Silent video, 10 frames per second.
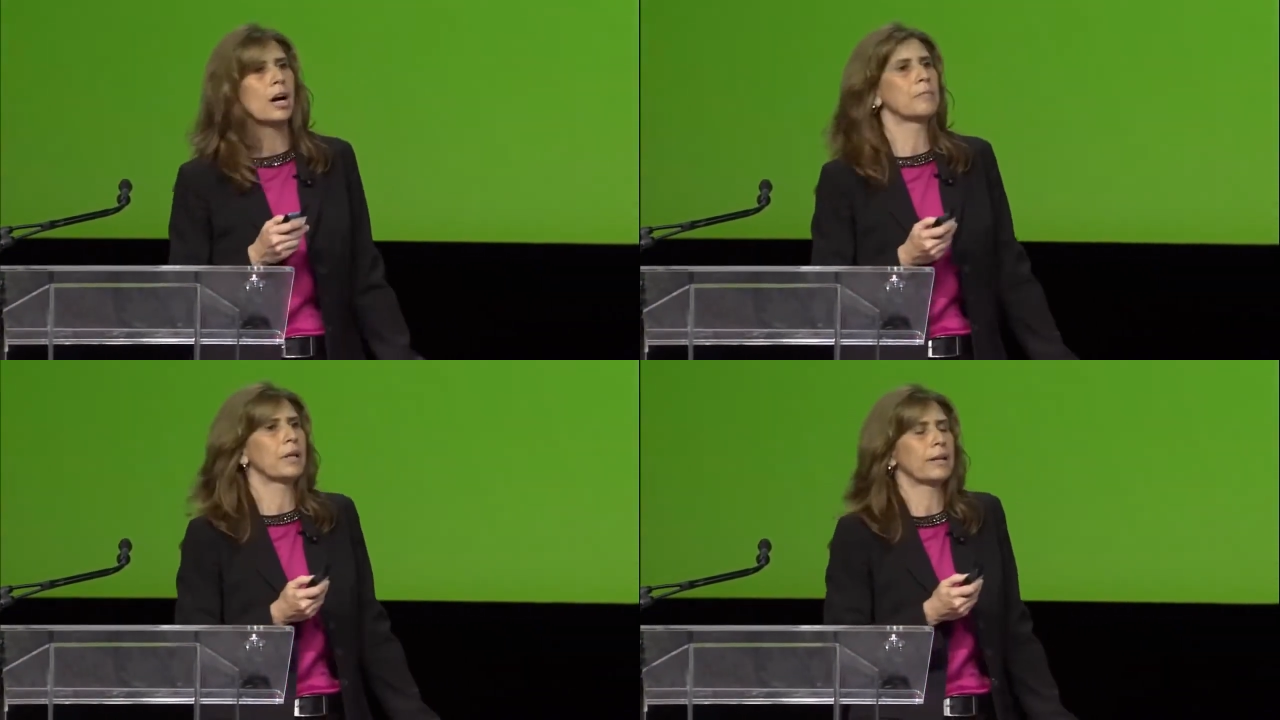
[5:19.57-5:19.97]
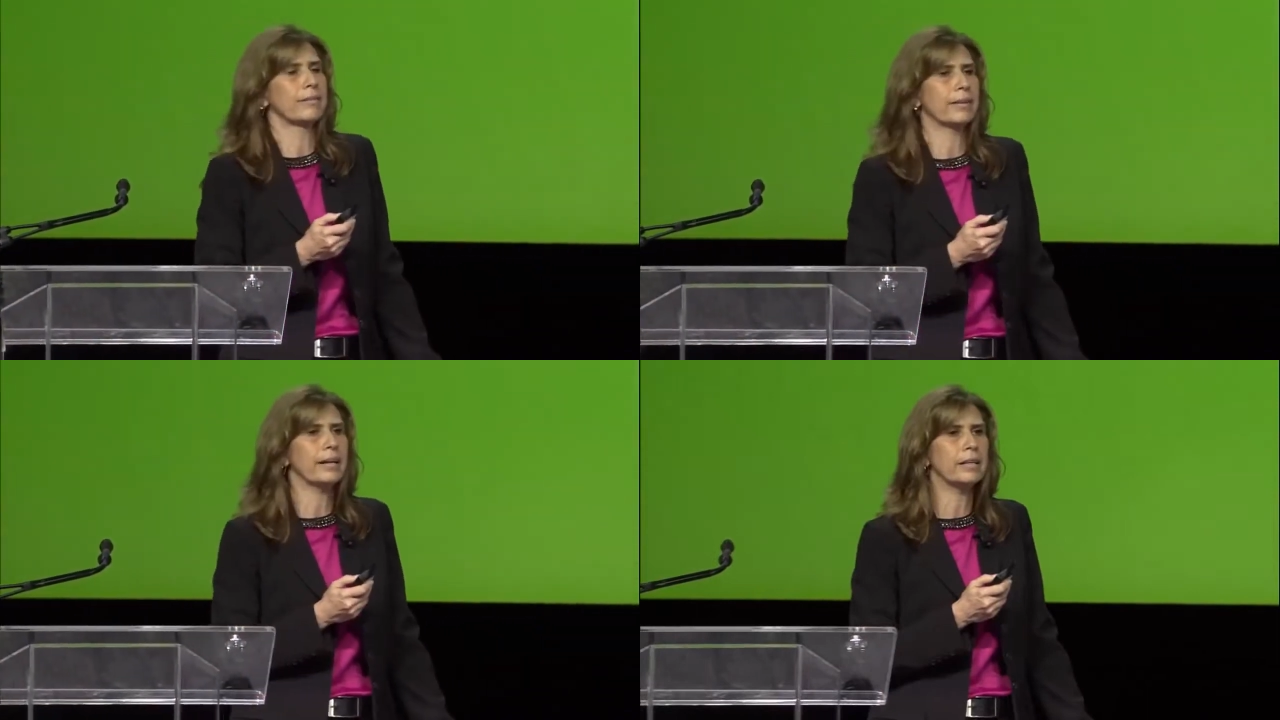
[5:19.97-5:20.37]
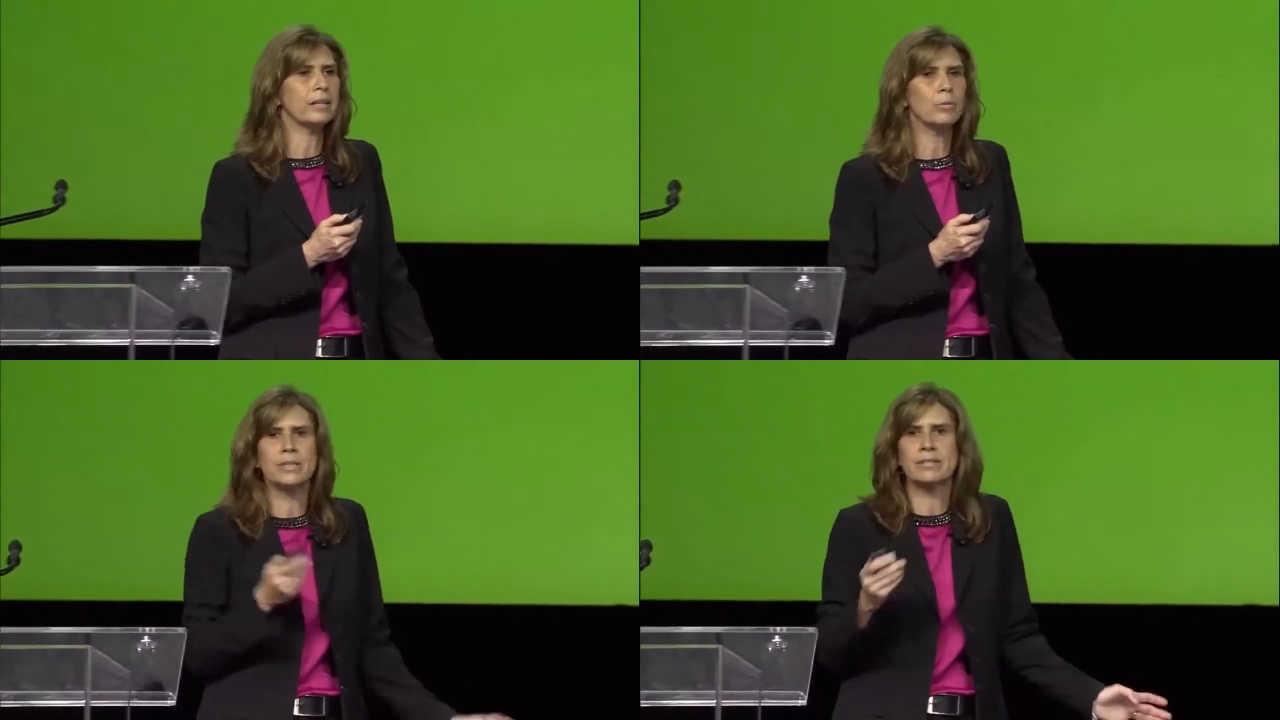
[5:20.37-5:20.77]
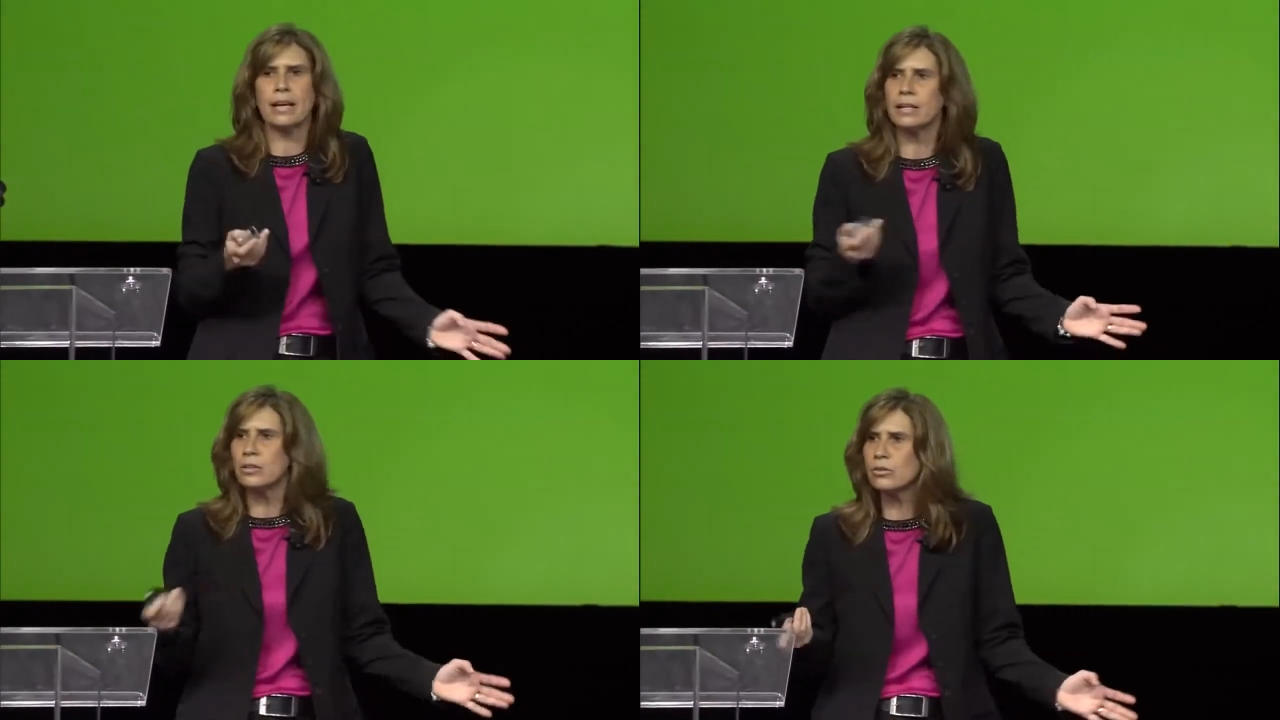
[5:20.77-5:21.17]
I'm all excited. What's
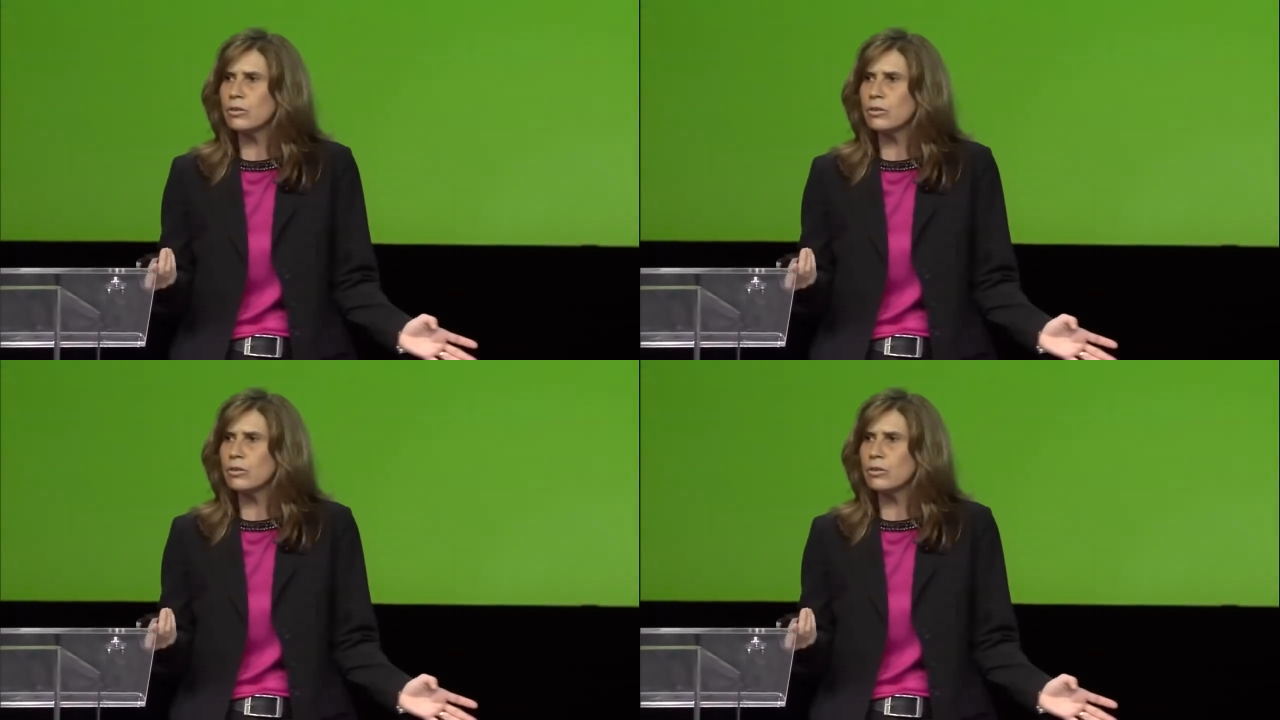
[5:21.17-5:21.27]
taking you